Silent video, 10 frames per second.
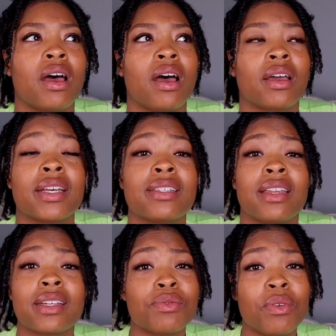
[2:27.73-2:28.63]
I guess
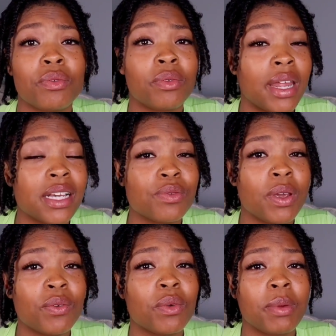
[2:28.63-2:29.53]
next
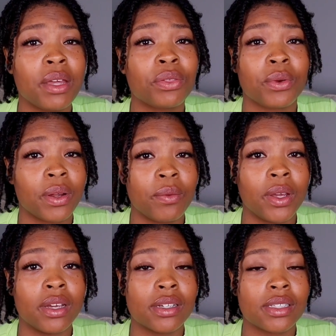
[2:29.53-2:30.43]
week will be 3
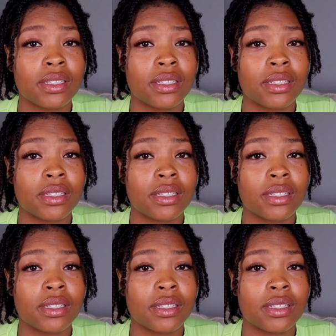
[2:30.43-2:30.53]
weeks.